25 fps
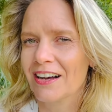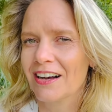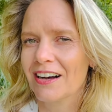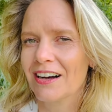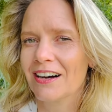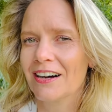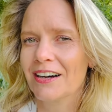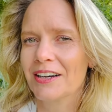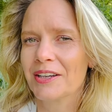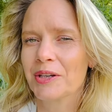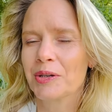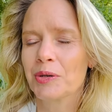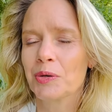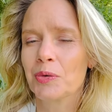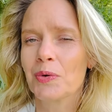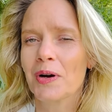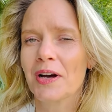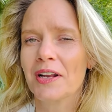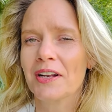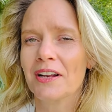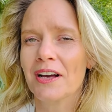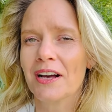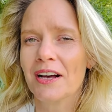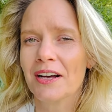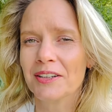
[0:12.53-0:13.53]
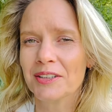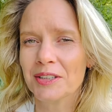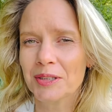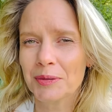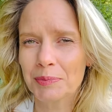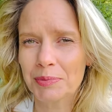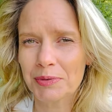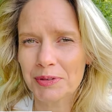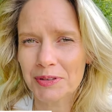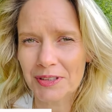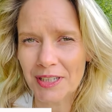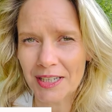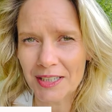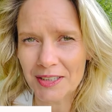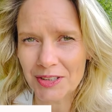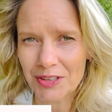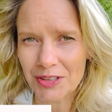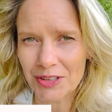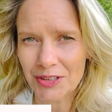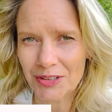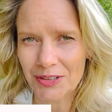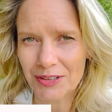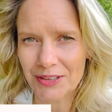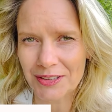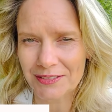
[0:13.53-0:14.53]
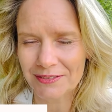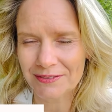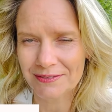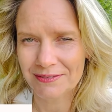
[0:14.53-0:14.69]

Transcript: Are you one hundred percent sure?